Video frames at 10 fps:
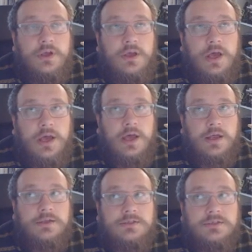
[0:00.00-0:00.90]

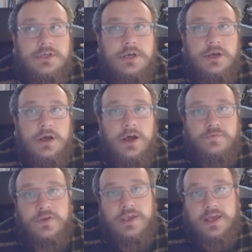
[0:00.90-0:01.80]
and I
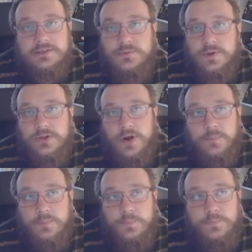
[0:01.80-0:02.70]
forget whether I
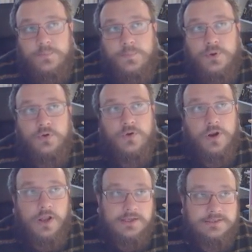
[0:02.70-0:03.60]

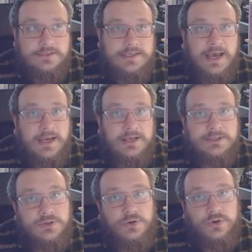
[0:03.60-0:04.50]
pluralize
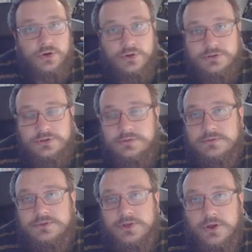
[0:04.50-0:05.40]
tags or not.
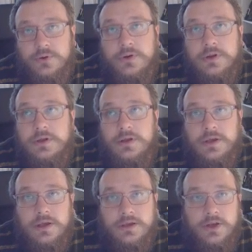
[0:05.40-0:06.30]
So,
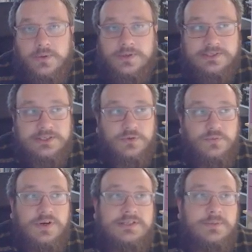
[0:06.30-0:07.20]
you know, is this a
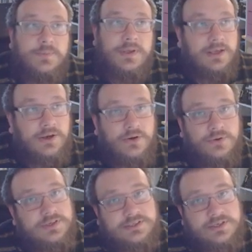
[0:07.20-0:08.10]
recipe
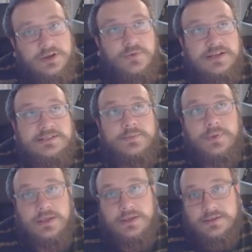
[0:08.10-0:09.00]
or is it
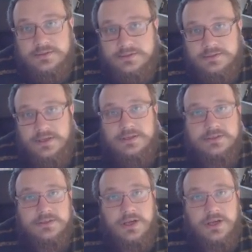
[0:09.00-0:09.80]
recipes? And